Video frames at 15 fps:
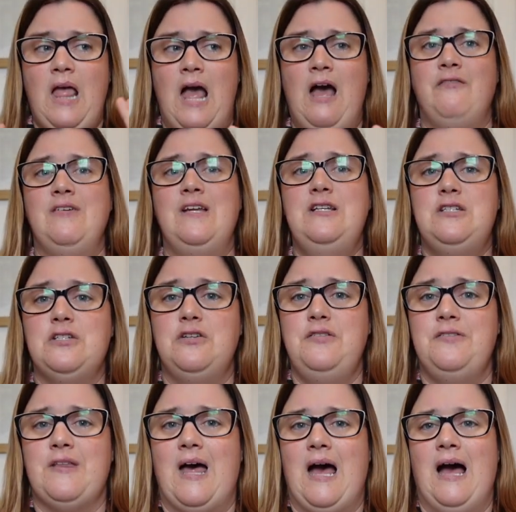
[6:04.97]
Having
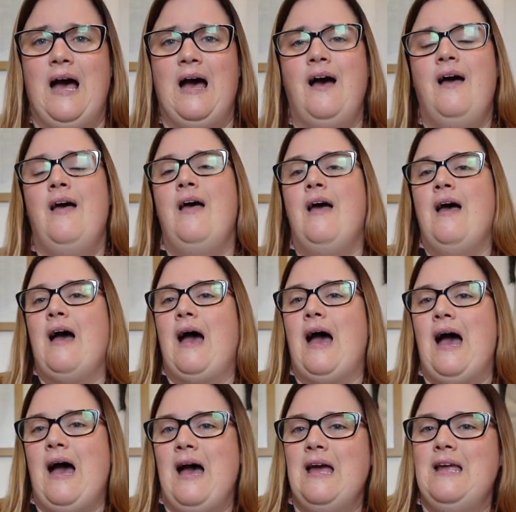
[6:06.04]
done that,
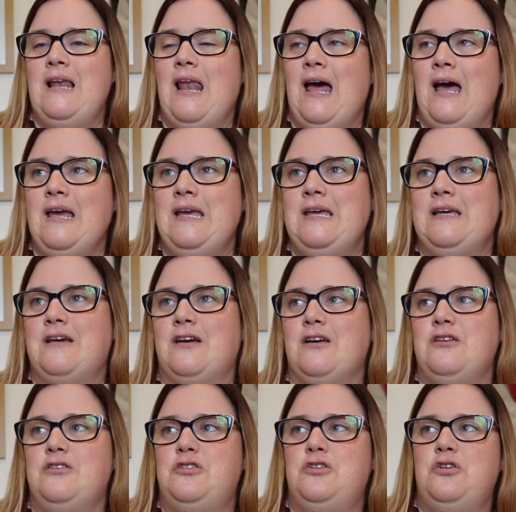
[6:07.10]
I
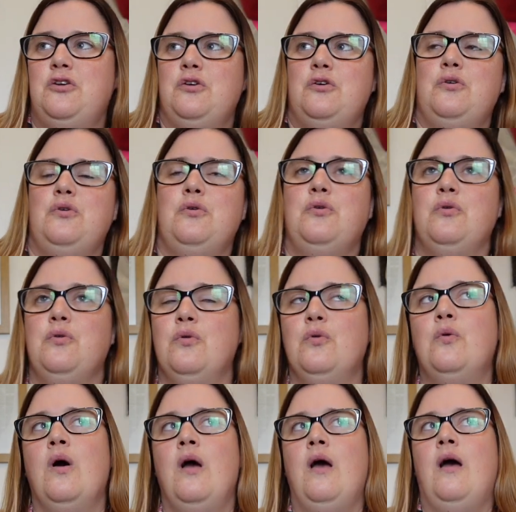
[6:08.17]
like
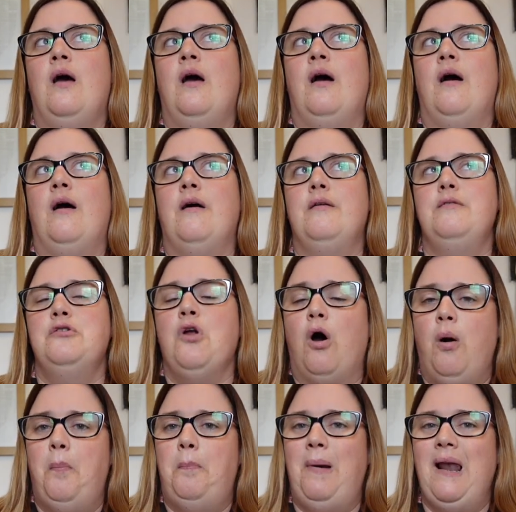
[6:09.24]
to
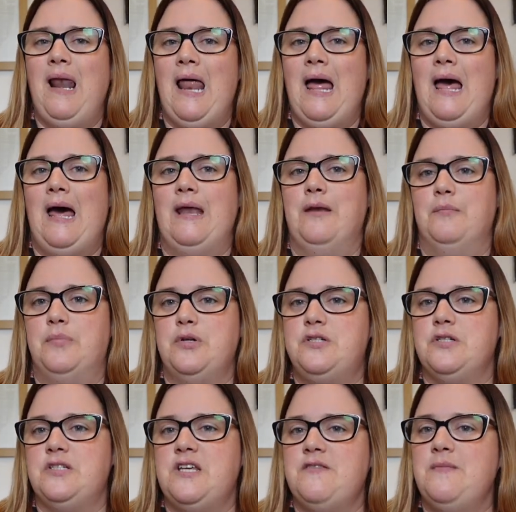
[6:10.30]
not plan, but
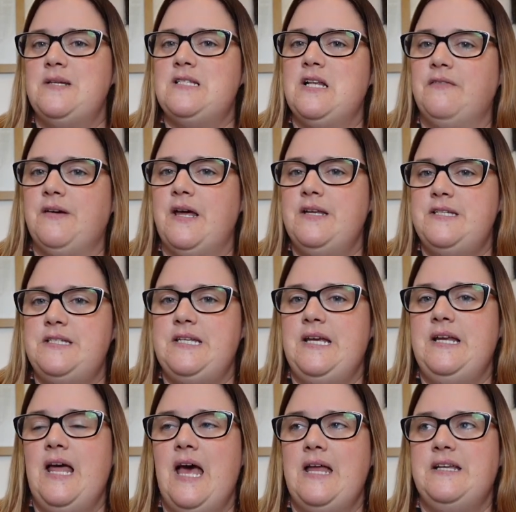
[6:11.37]
just give myself kind of
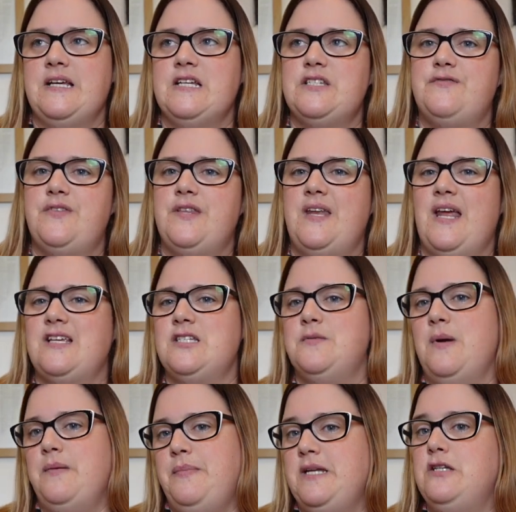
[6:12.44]
scene headings for the next
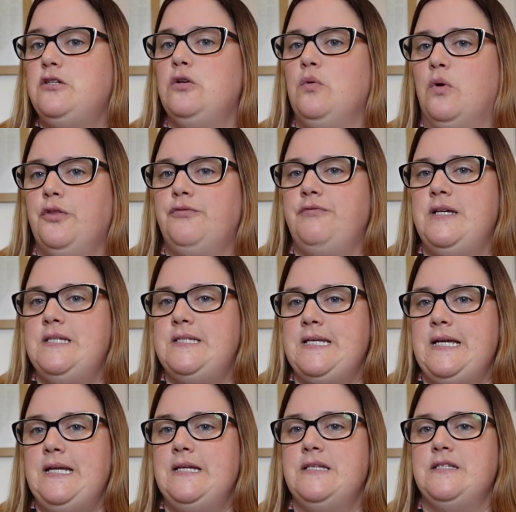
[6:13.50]
maybe 2 or 3
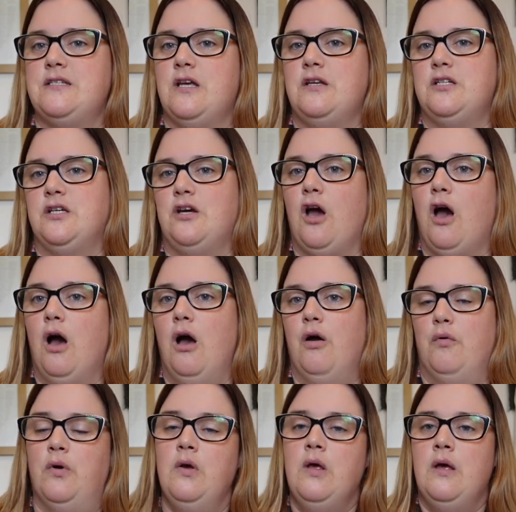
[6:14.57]
scenes at a go.